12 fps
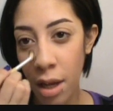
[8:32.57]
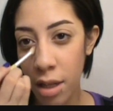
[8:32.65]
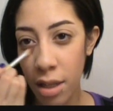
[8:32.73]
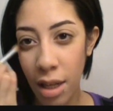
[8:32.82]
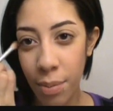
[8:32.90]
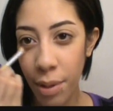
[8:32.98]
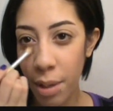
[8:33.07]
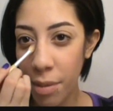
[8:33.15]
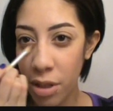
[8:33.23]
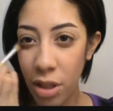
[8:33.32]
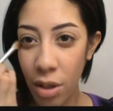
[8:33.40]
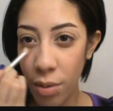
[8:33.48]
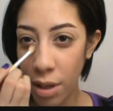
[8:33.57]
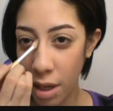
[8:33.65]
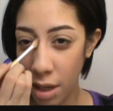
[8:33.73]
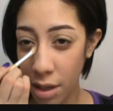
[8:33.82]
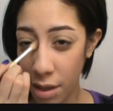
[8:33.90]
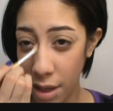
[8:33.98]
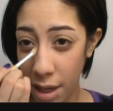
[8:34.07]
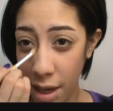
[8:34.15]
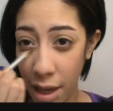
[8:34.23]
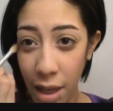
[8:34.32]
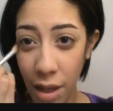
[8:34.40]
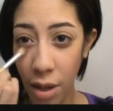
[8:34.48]
because that's pretty much the only color
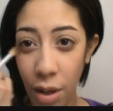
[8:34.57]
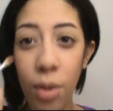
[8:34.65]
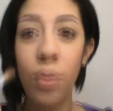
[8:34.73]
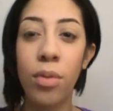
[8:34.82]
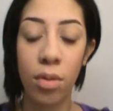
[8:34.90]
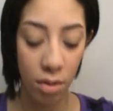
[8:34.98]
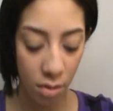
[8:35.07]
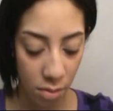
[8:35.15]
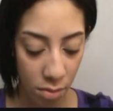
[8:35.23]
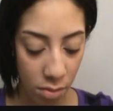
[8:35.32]
that I use.